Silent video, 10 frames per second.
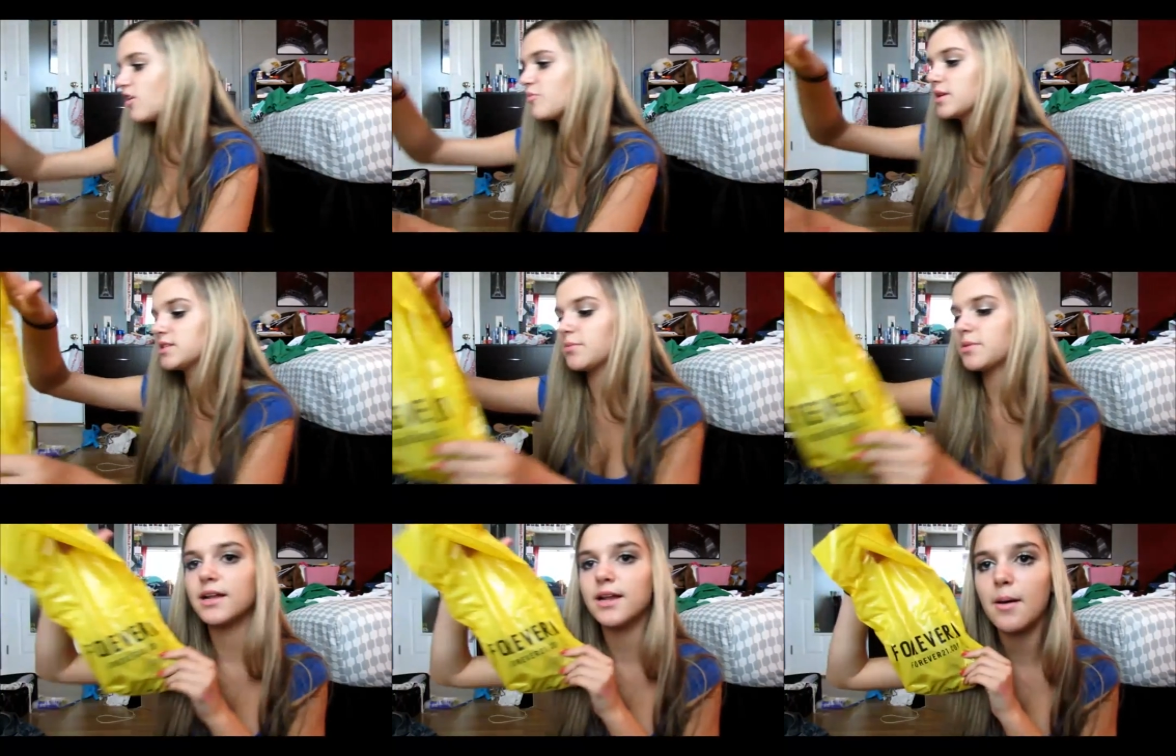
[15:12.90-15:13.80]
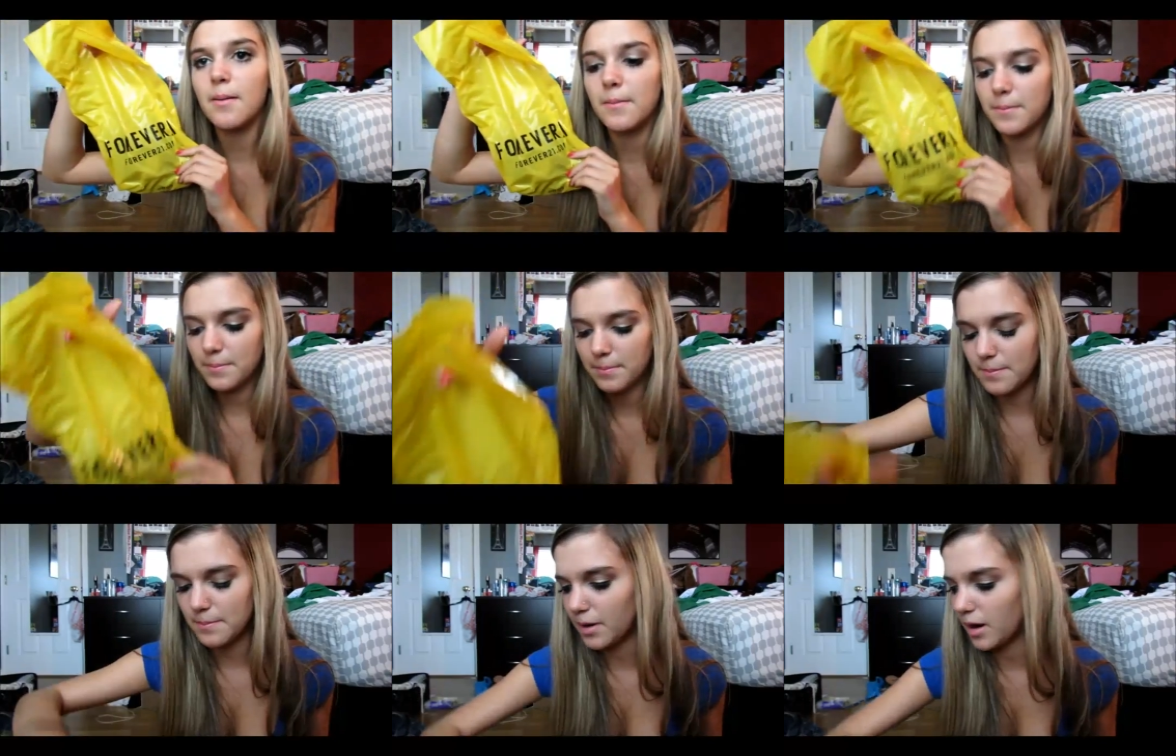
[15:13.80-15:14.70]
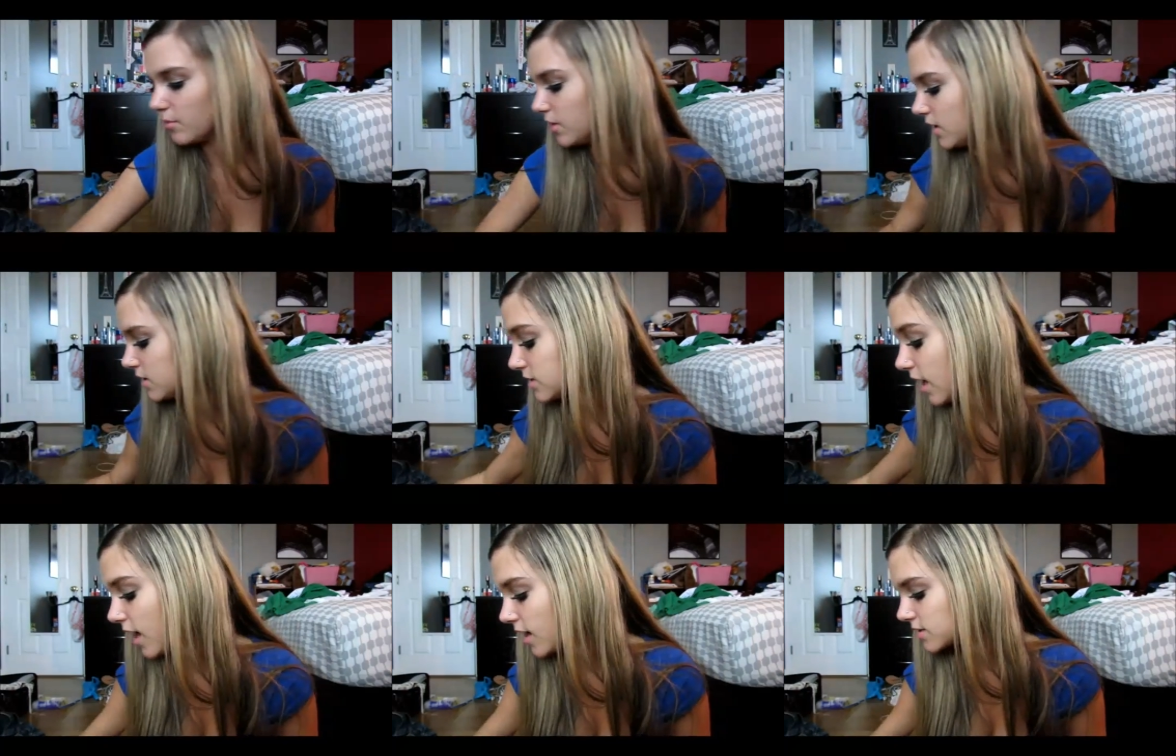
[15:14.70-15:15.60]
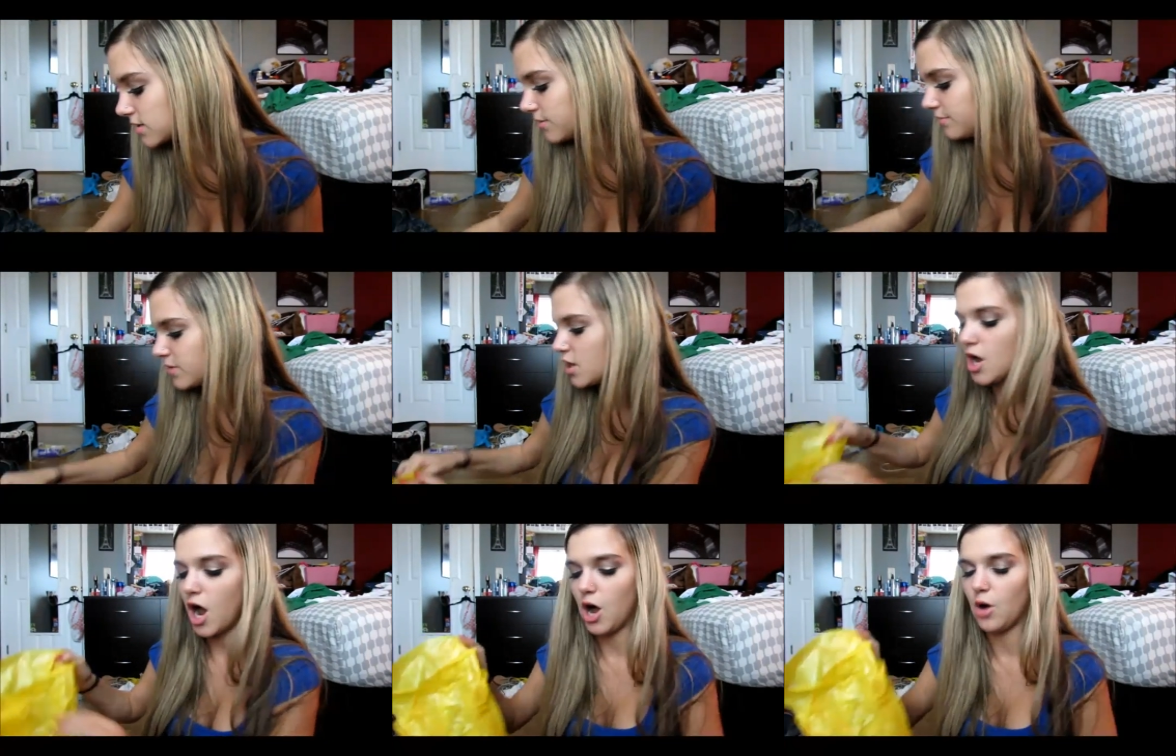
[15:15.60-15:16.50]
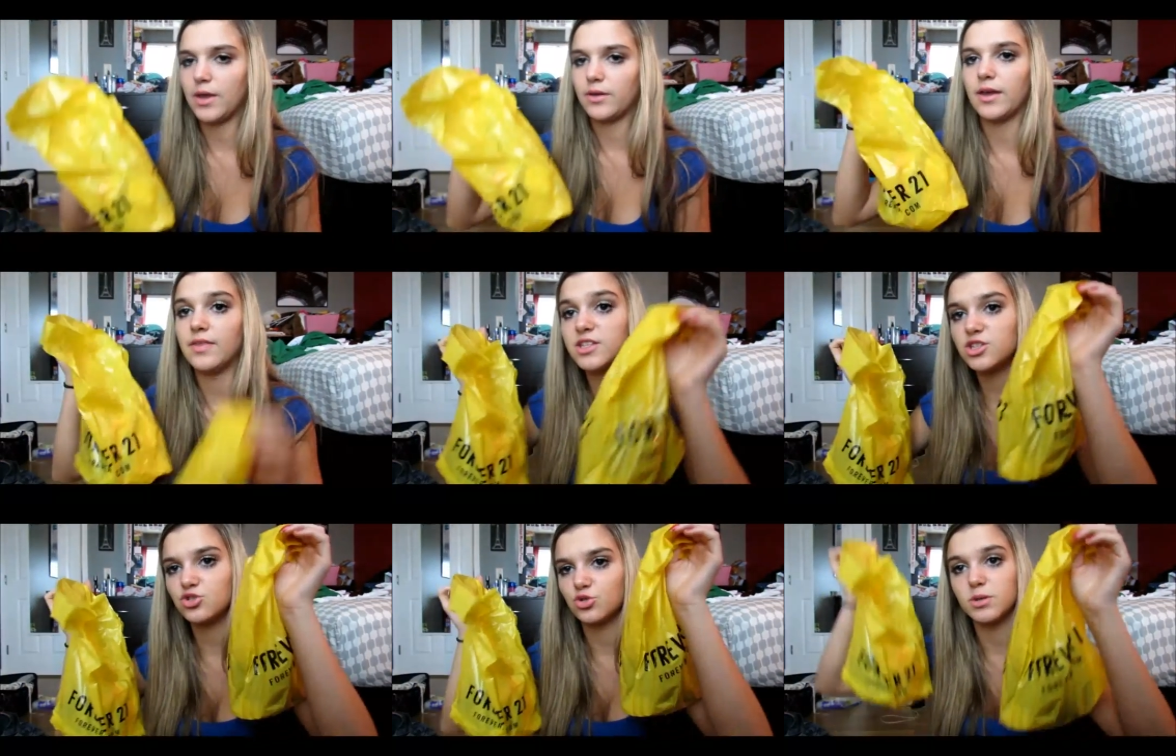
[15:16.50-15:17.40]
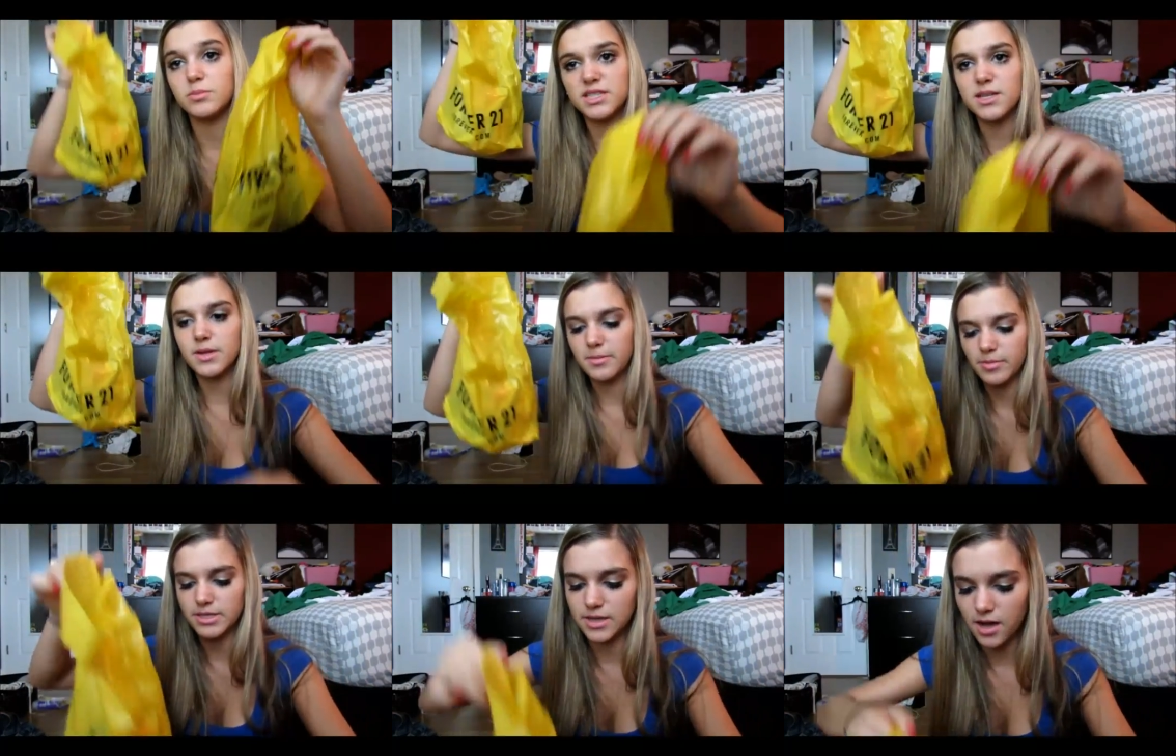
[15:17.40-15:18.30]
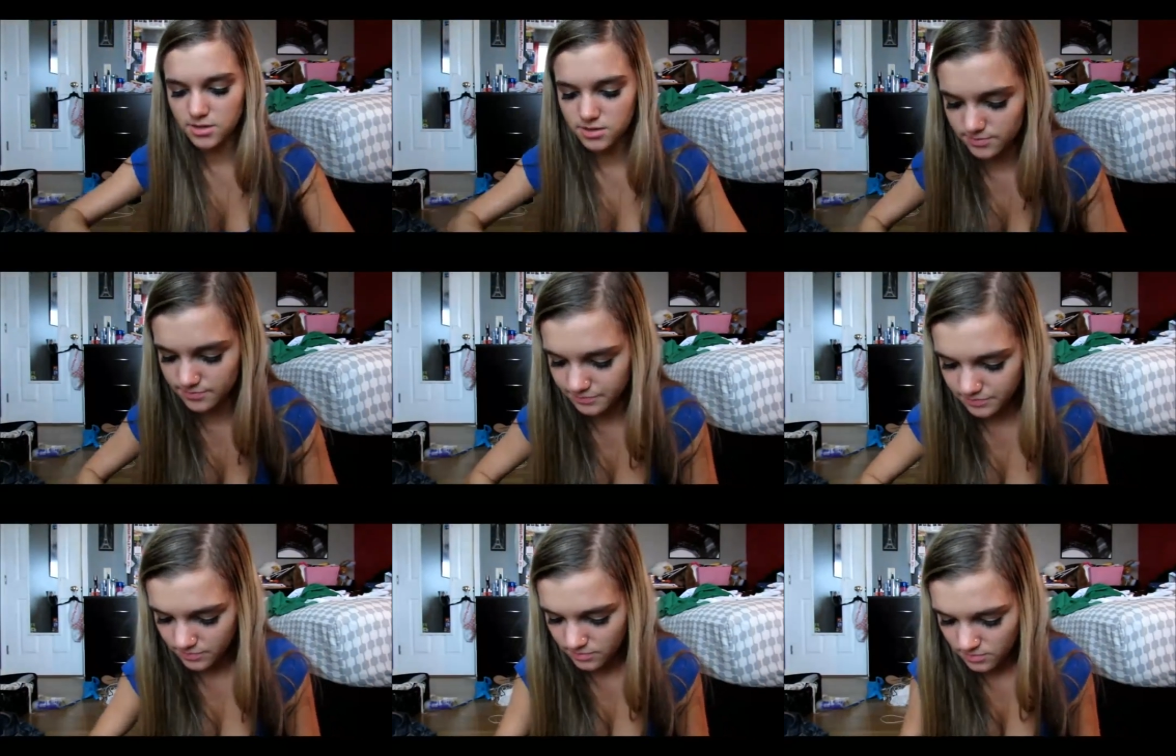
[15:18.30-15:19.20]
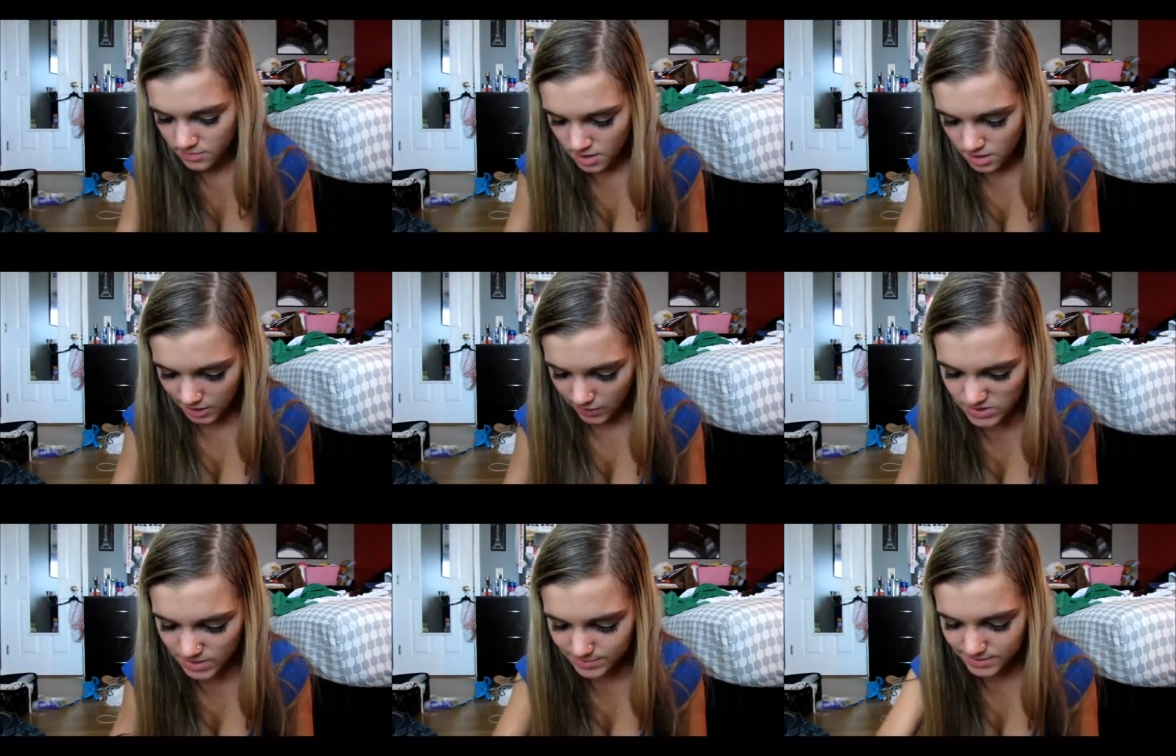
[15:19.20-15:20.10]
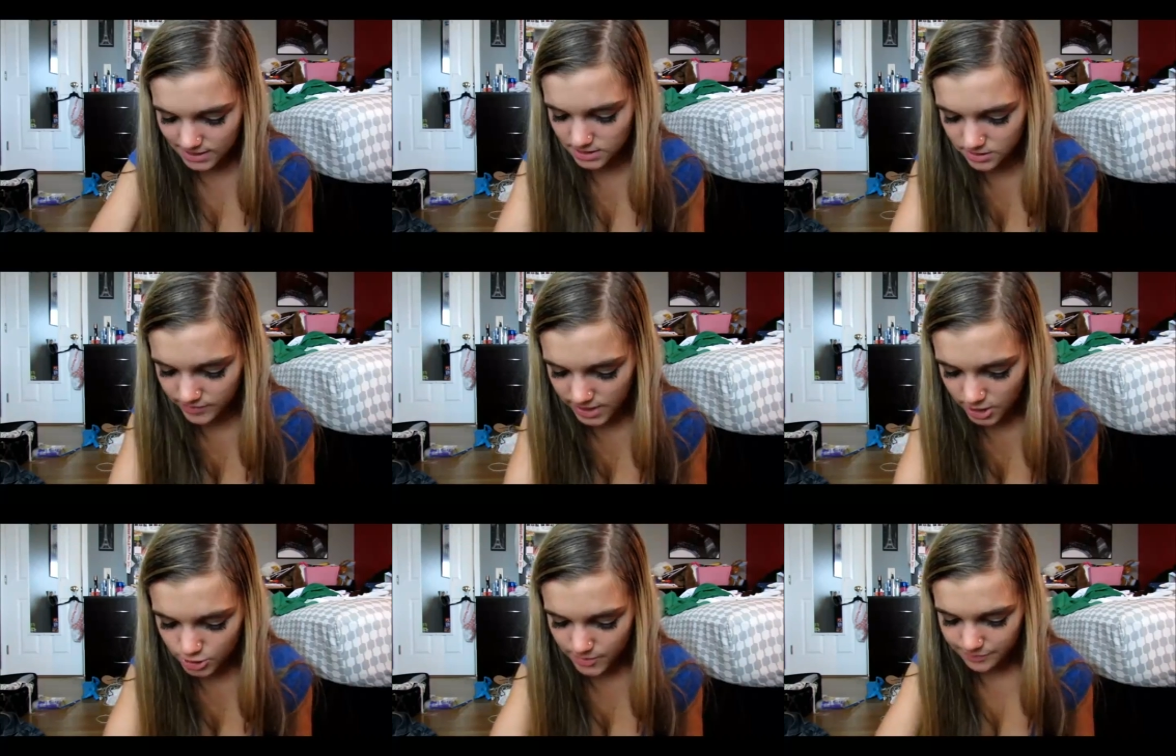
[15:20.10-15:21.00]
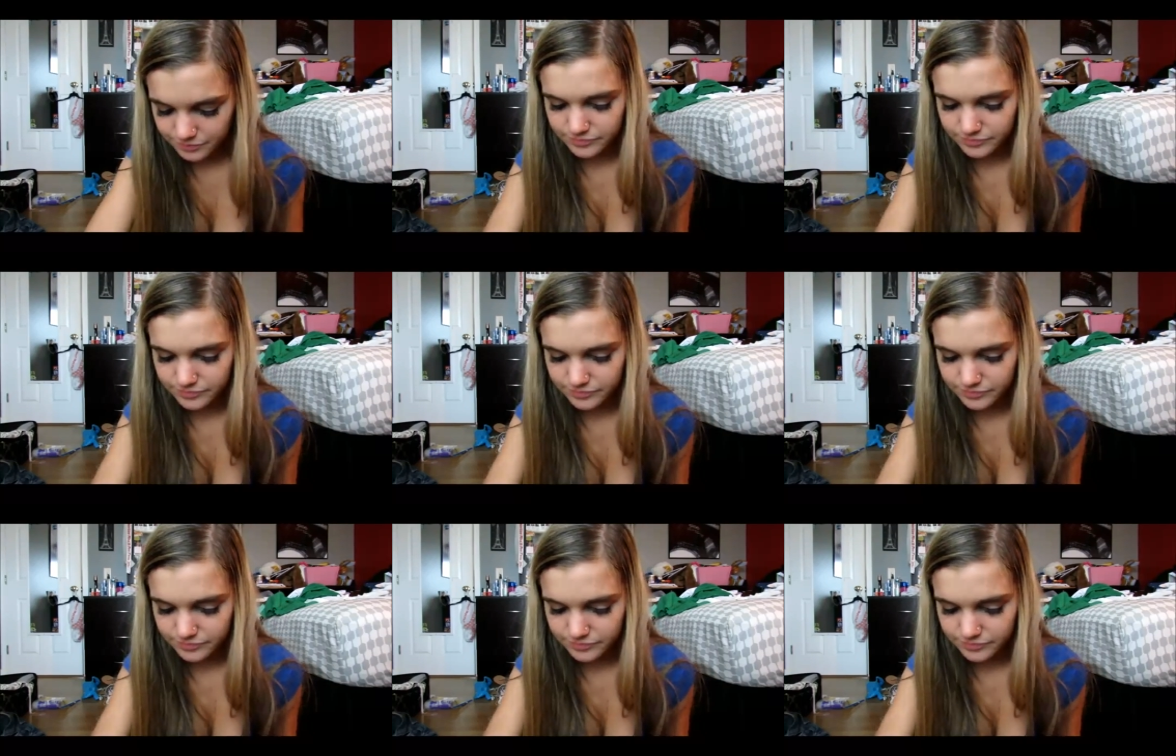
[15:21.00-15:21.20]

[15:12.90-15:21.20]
off. My stepdad bought me socks. Oh wait, okay, this is jewelry. My stepdad bought me socks. He always buys me socks on vacation.